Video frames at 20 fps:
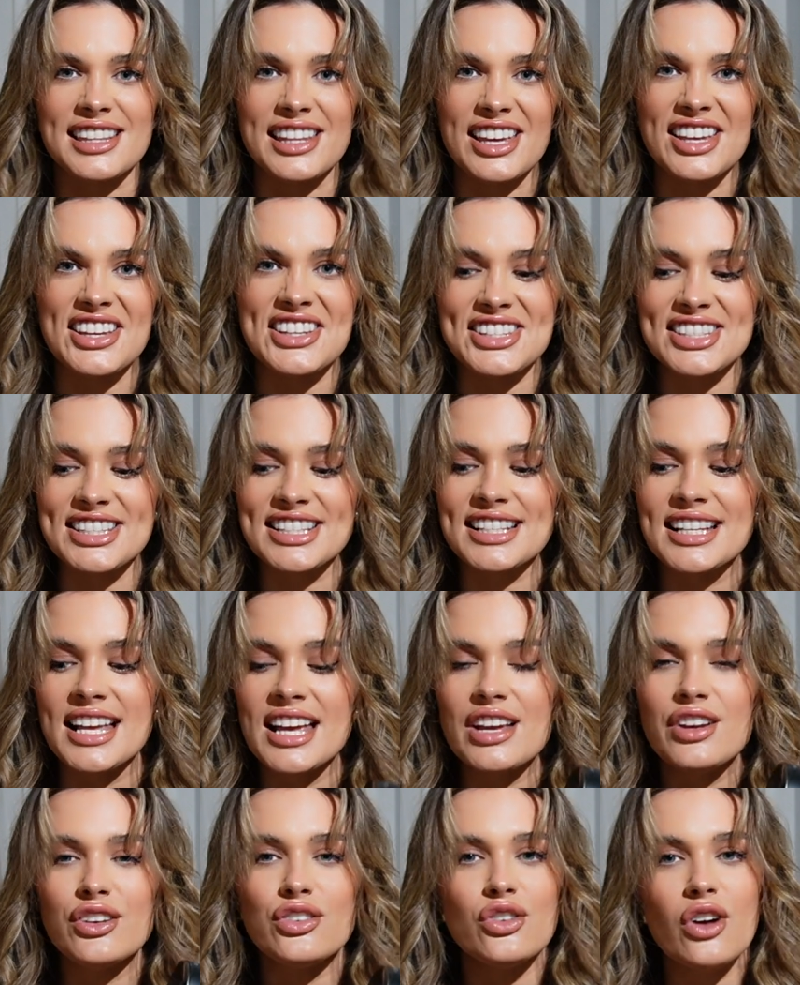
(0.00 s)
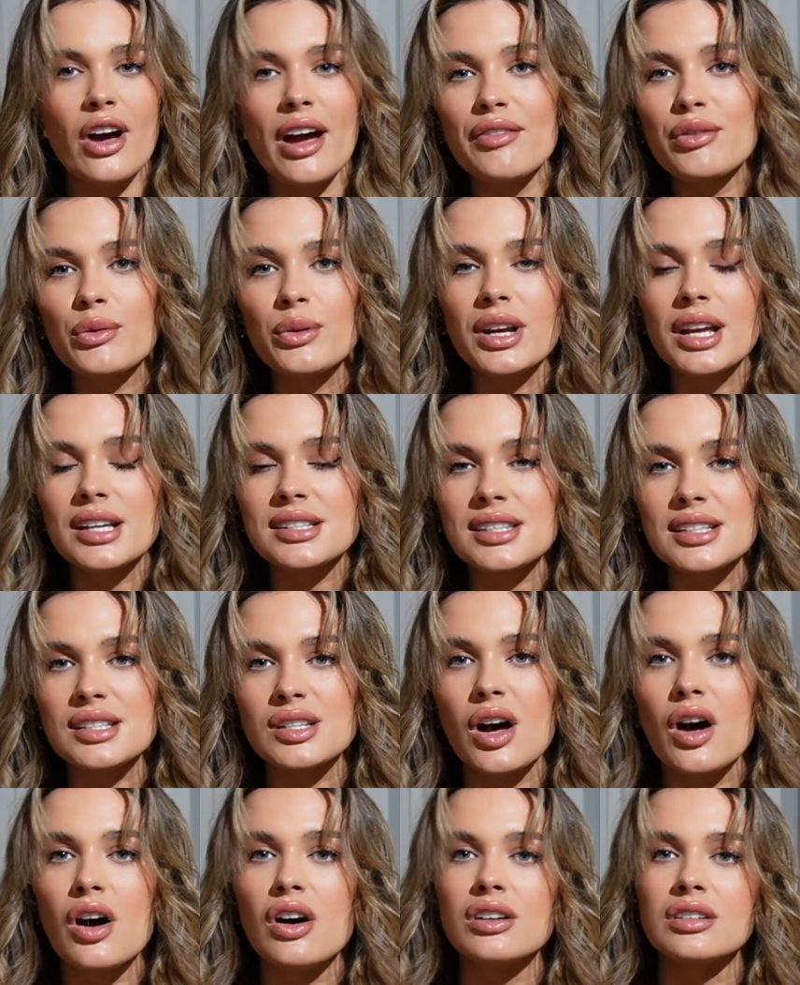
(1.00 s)
this. Not everyone has the
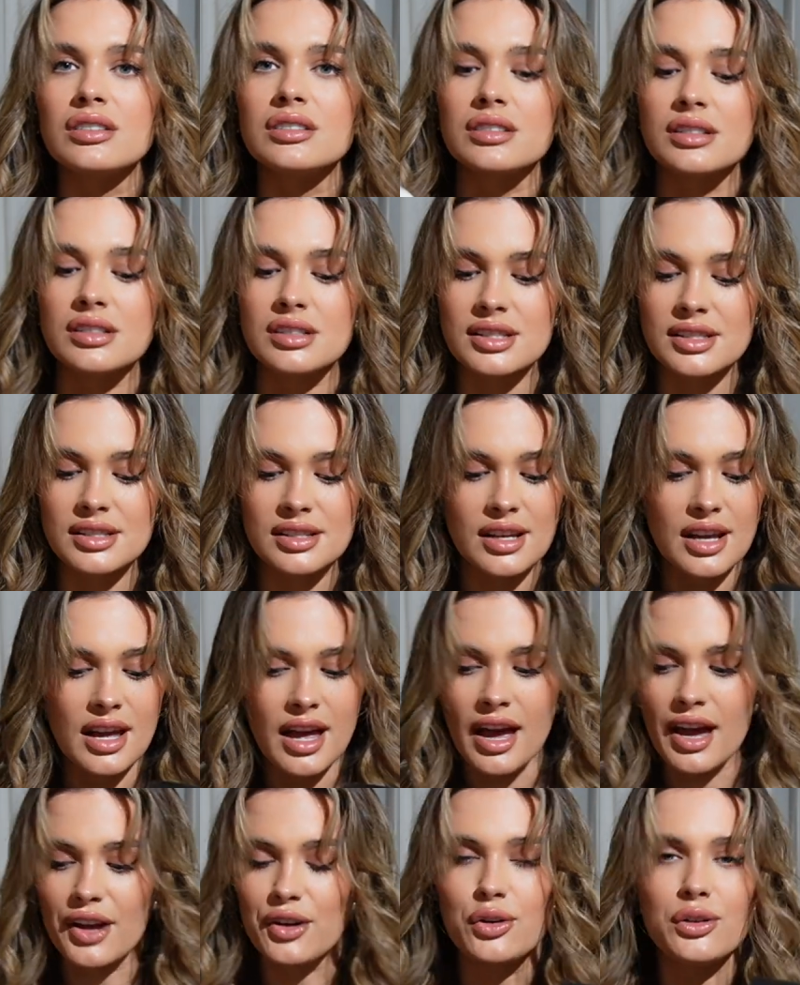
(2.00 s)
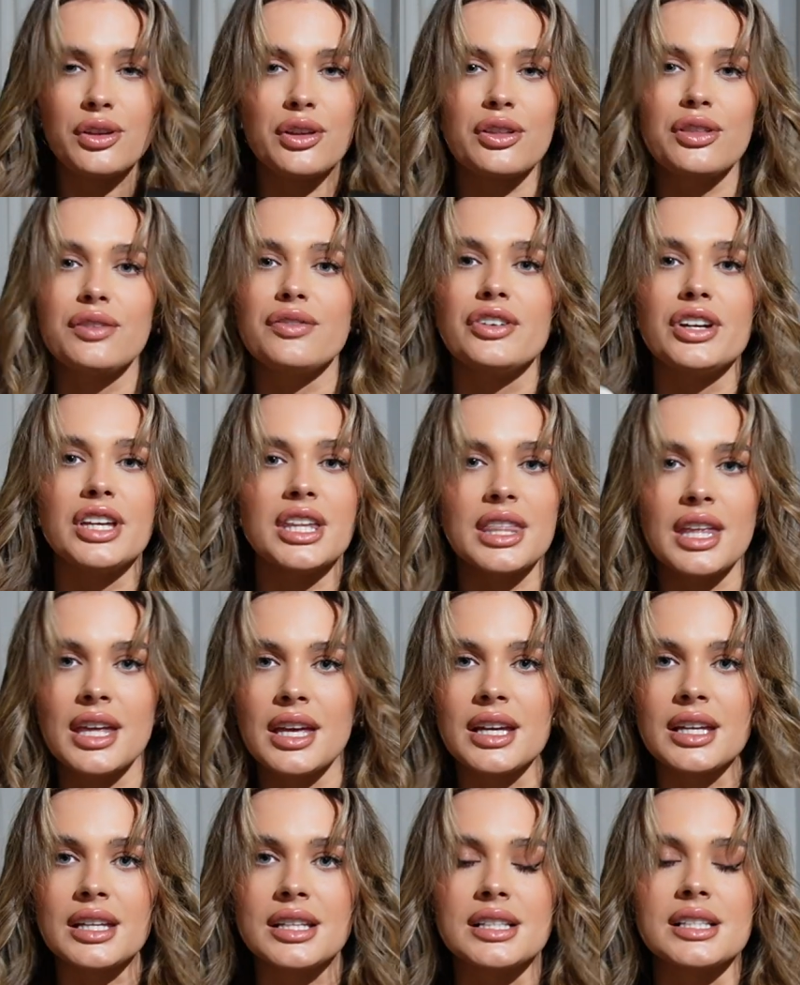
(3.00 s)
tongs and all the other funky
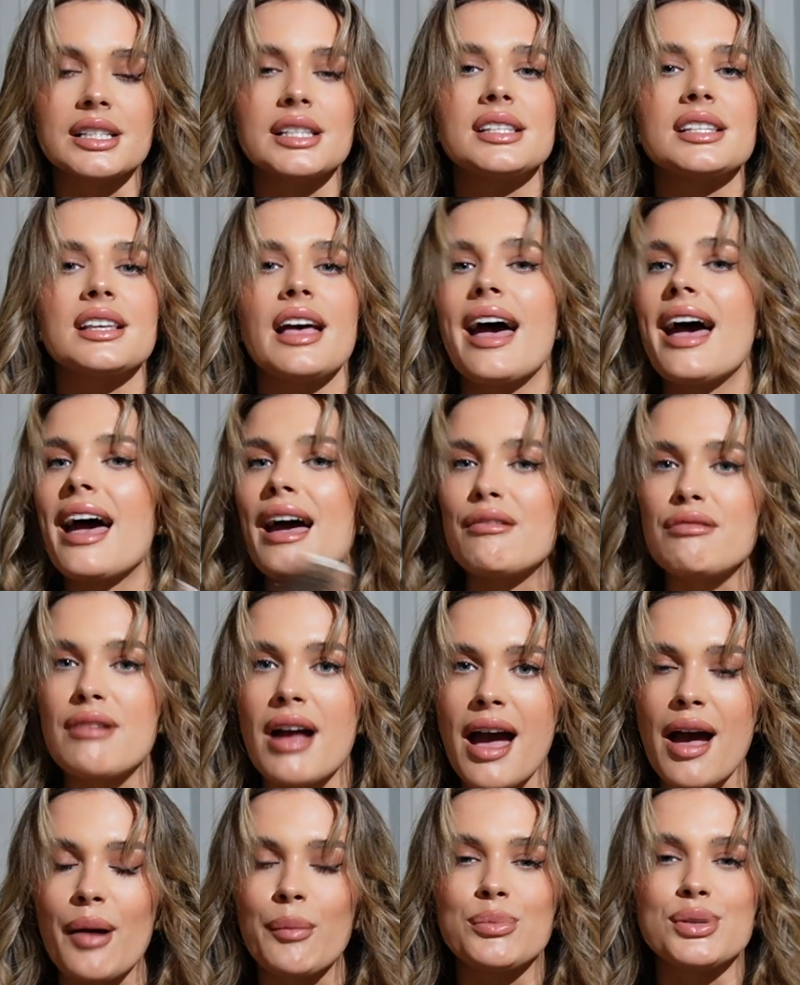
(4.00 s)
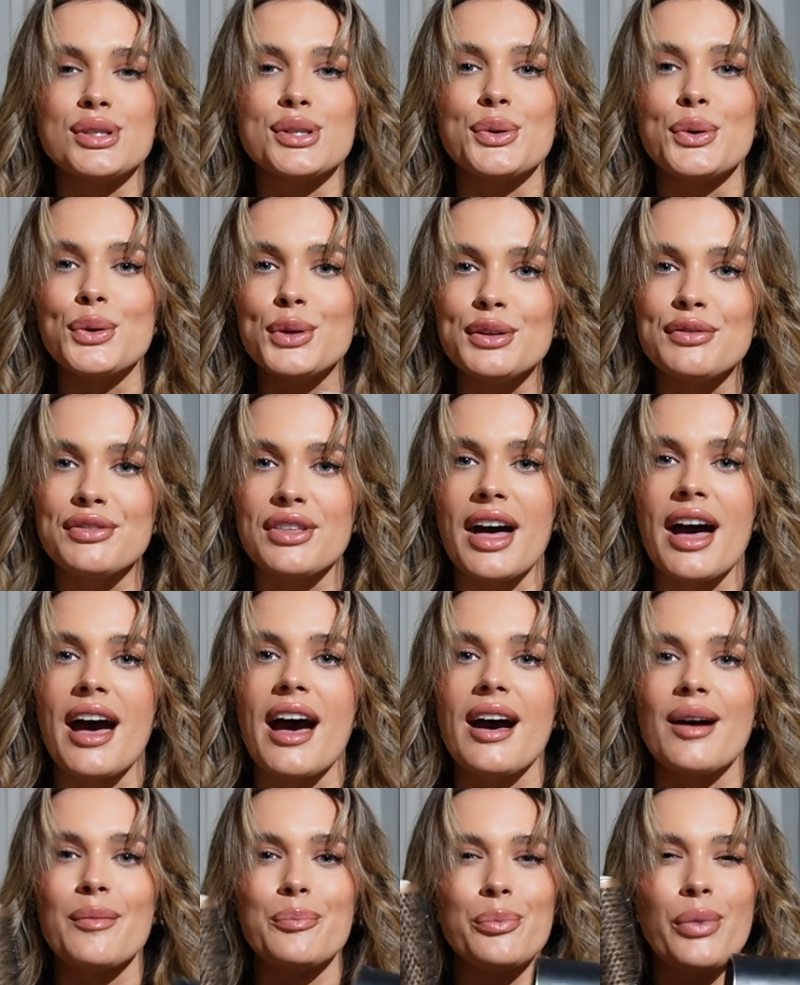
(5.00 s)
things, air wraps, all of
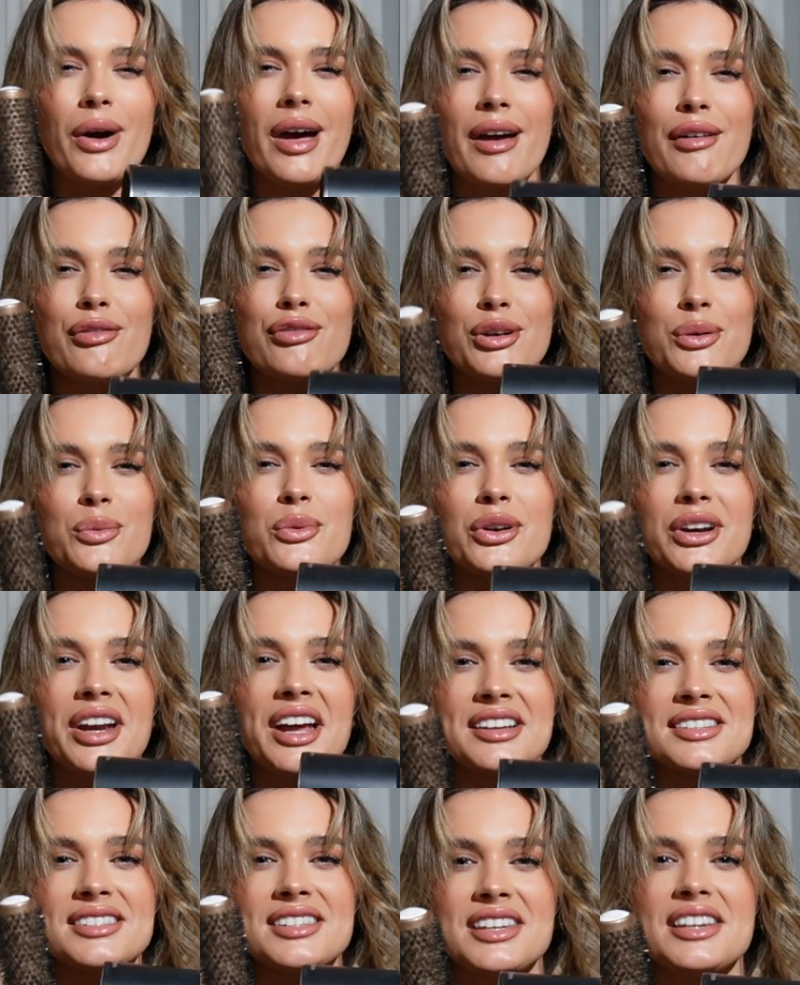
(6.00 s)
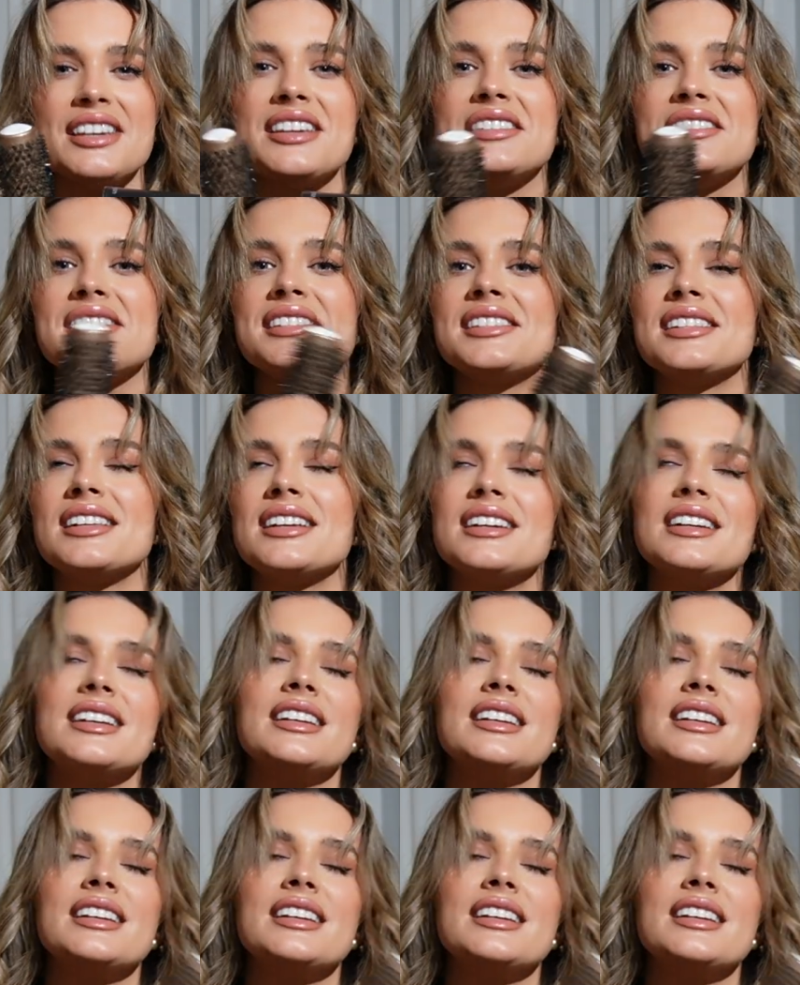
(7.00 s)
that. Everyone has these.